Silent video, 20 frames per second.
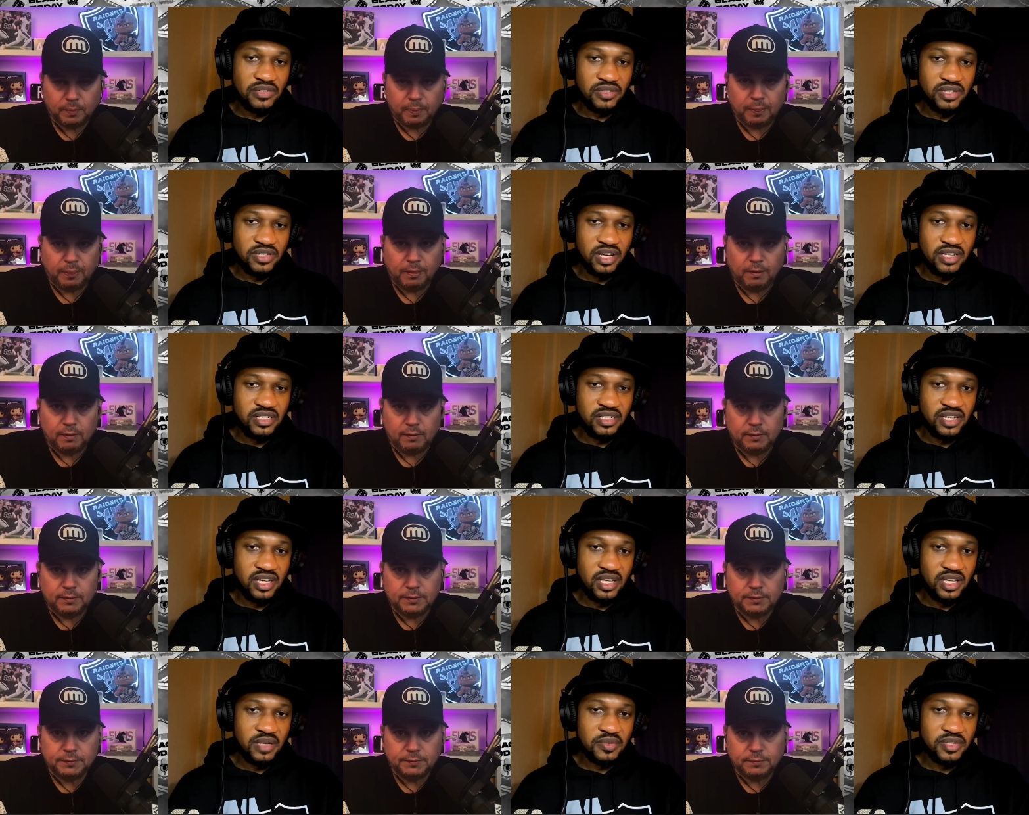Speaker 1: Josh
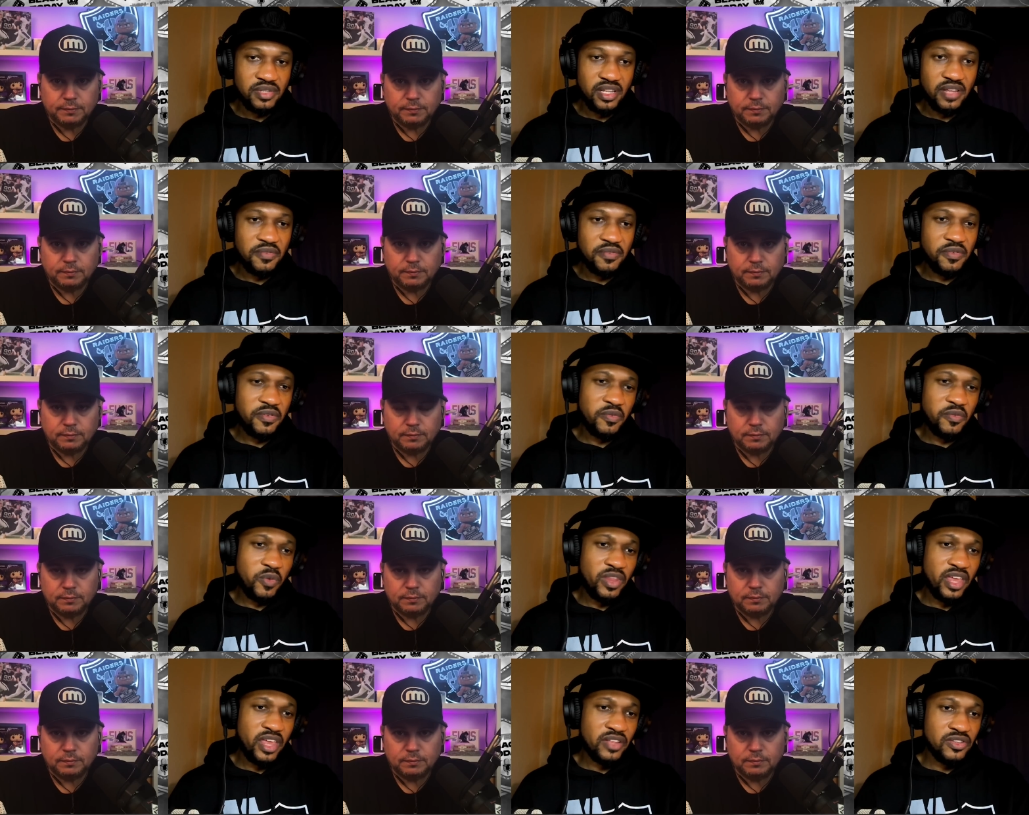Jacobs. And even when
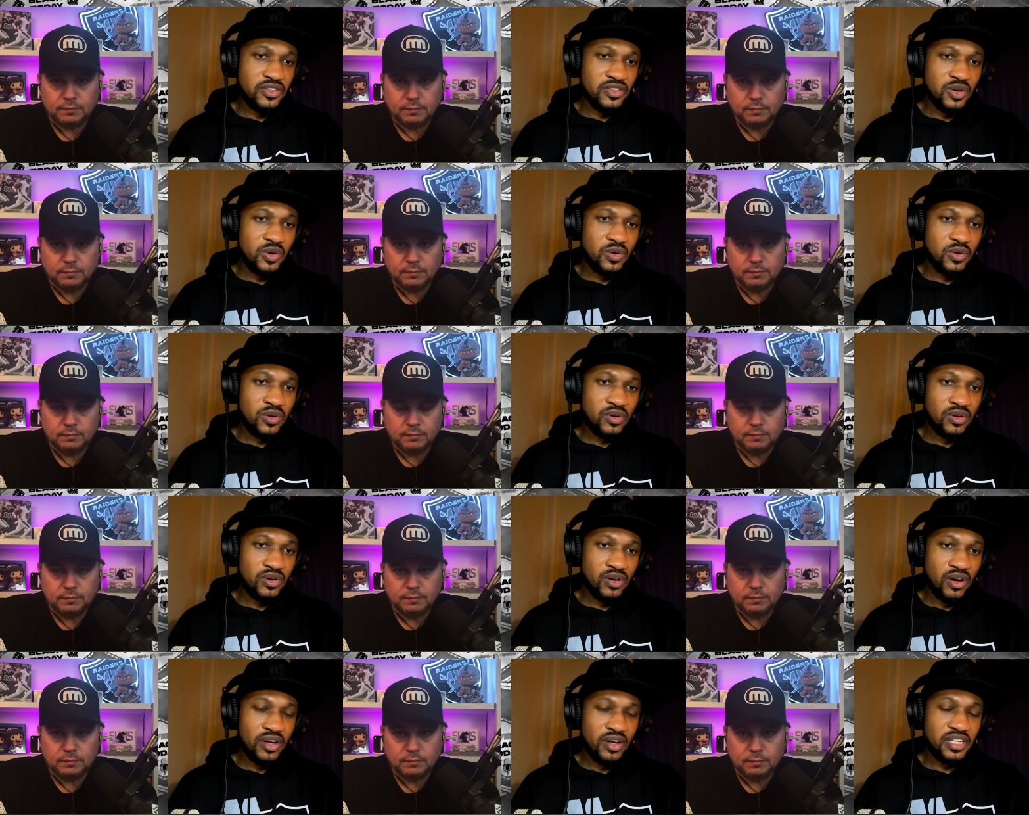they do
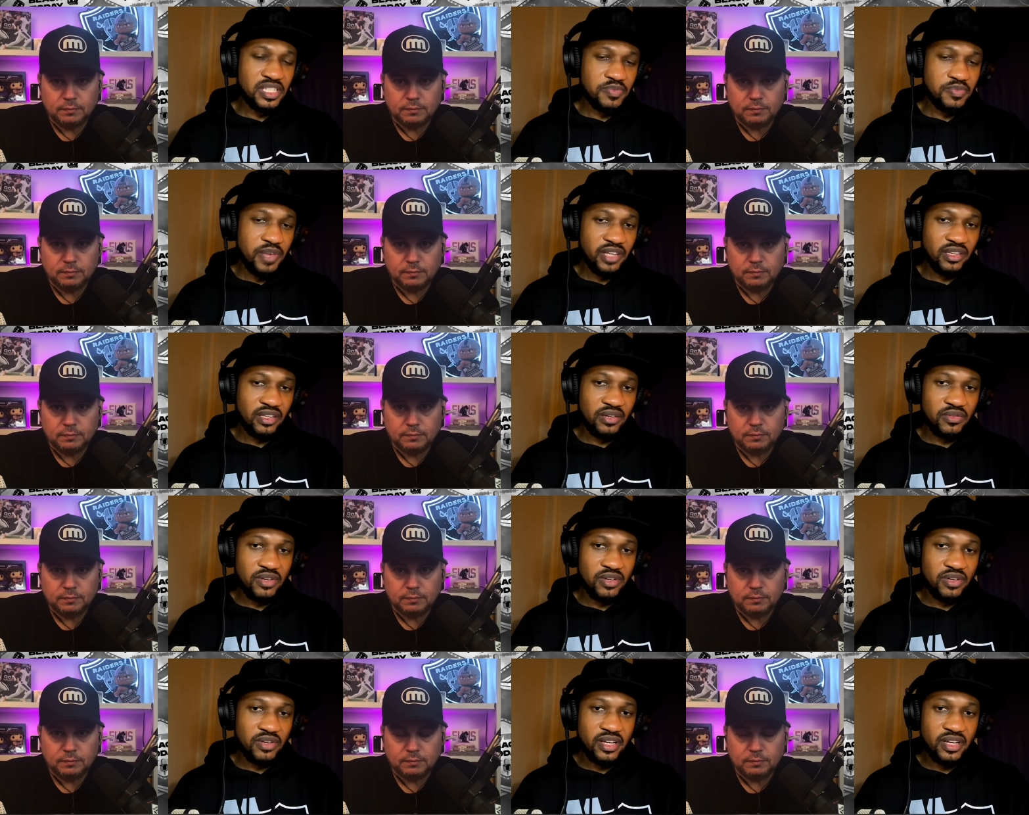unexpected
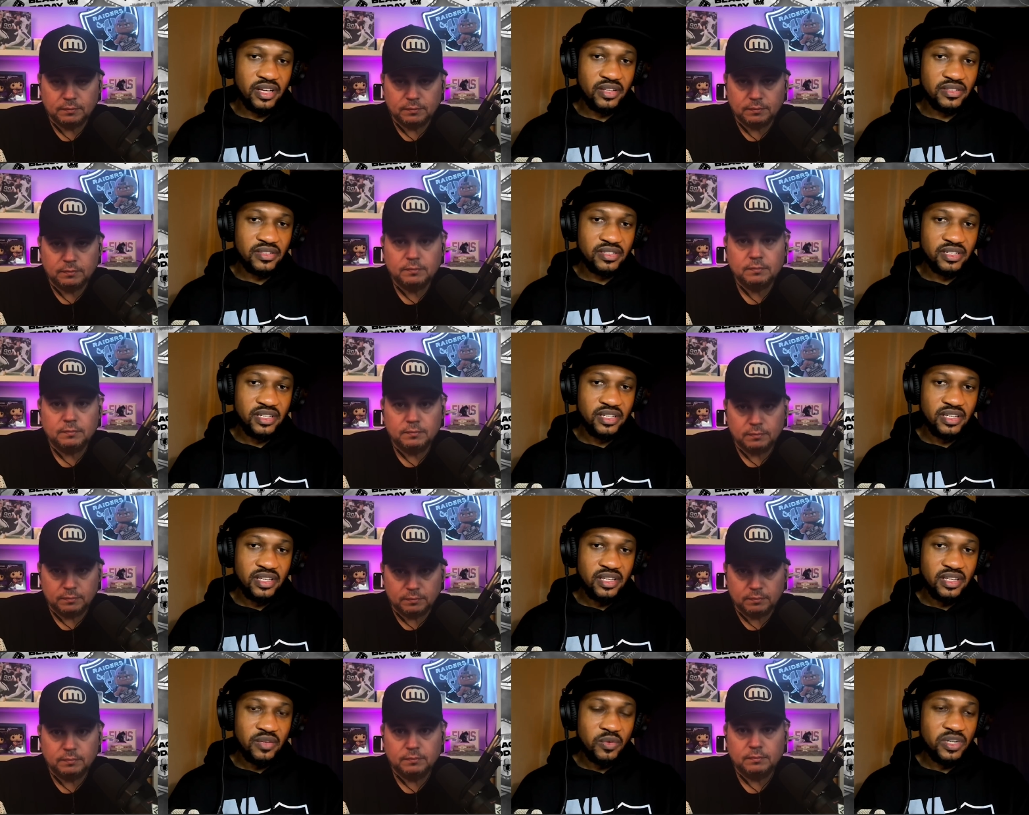rundowns,
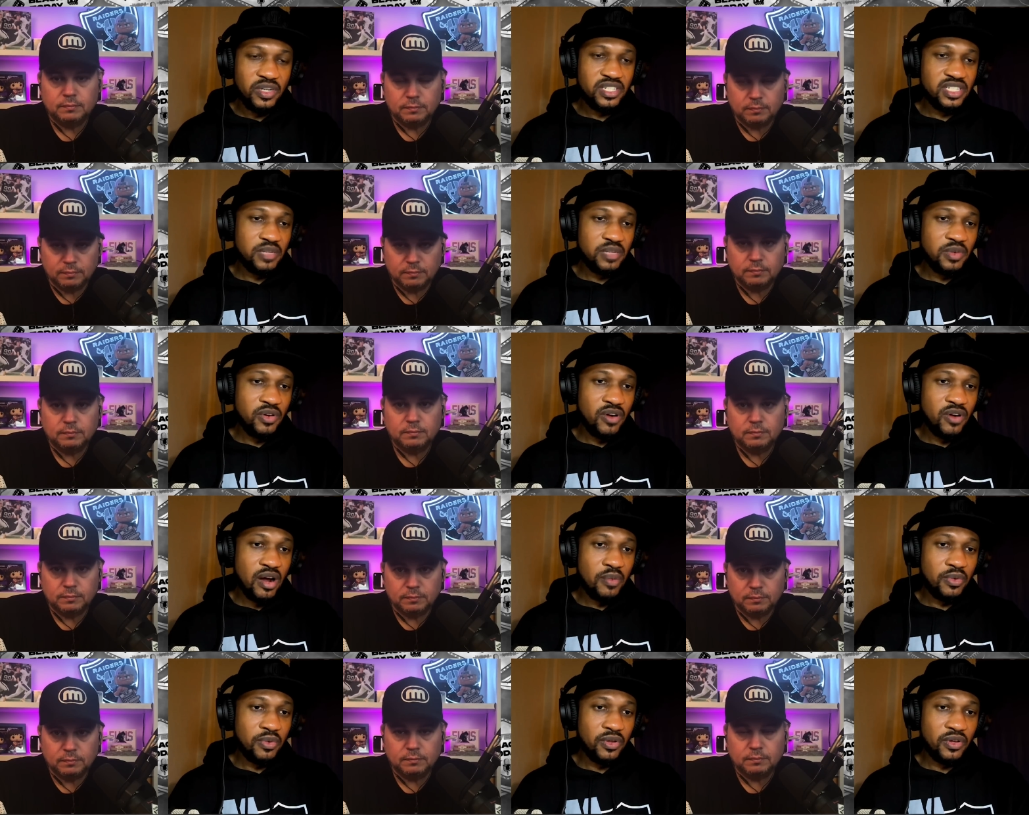what is Jimmy
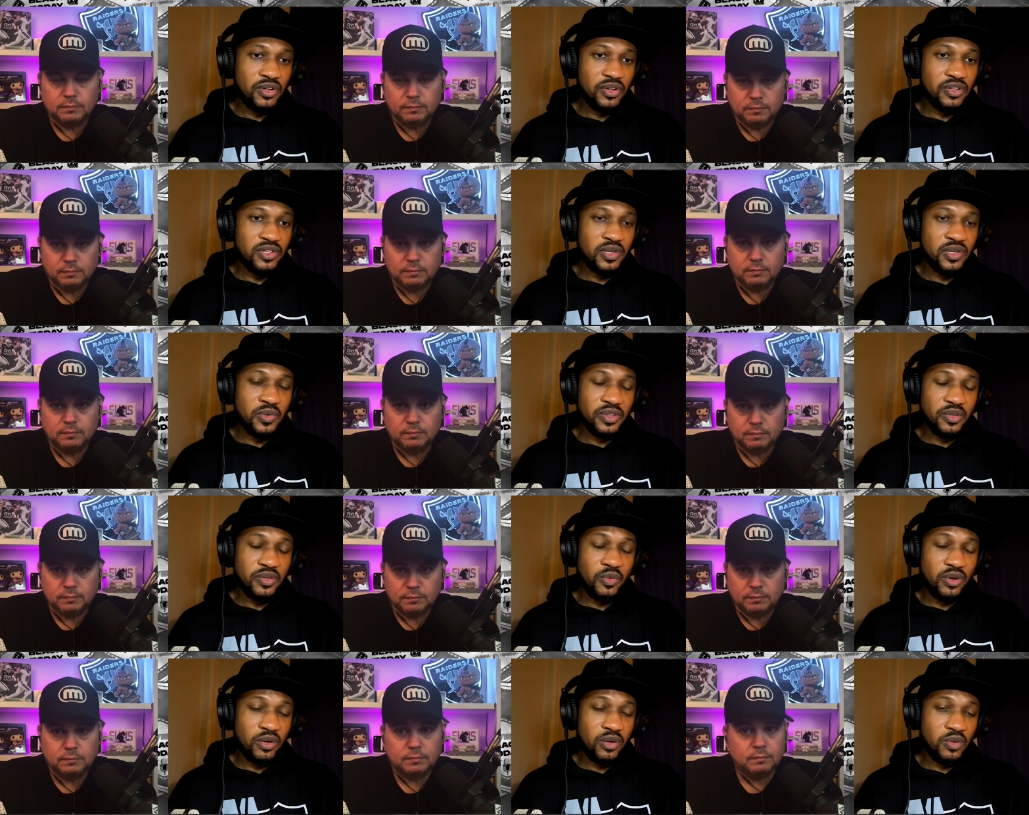Garoppolo going to do with the
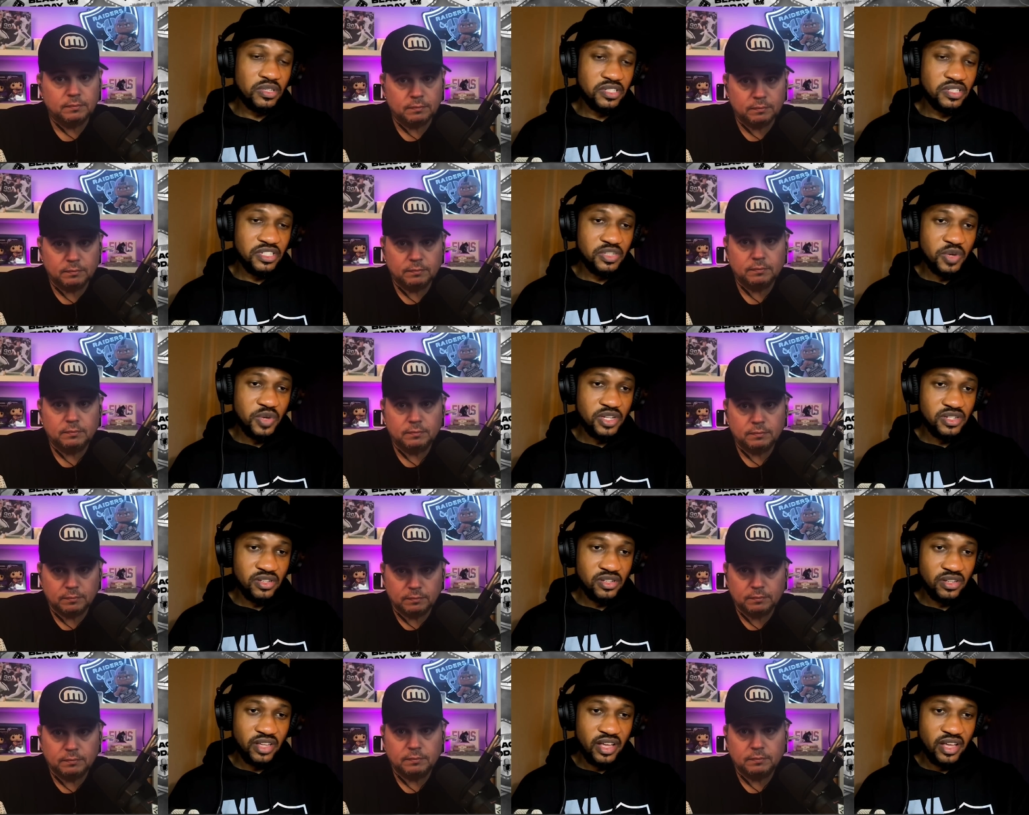one-on-one situations on
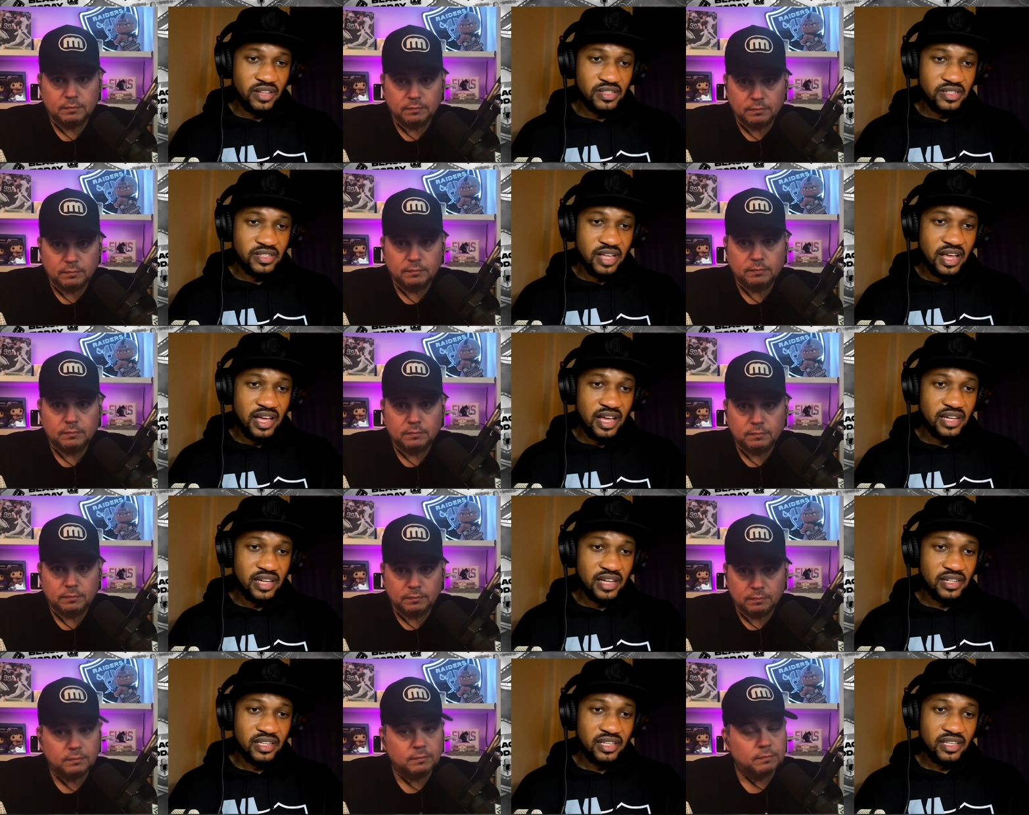the outside?
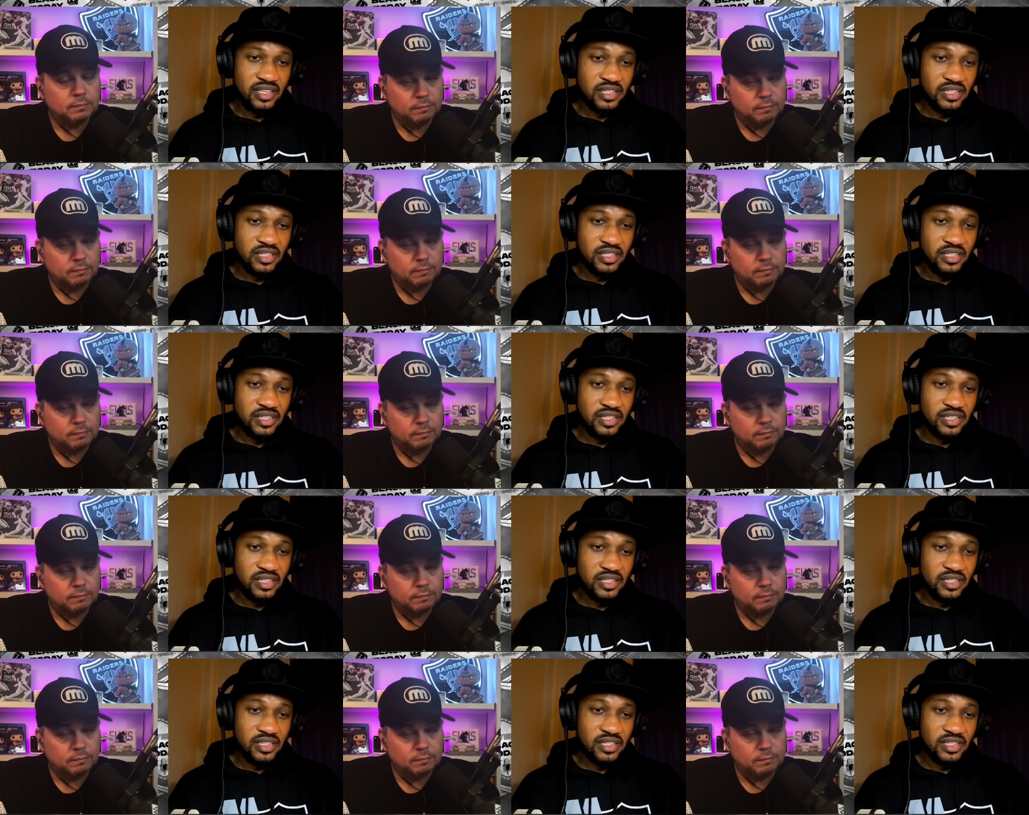He's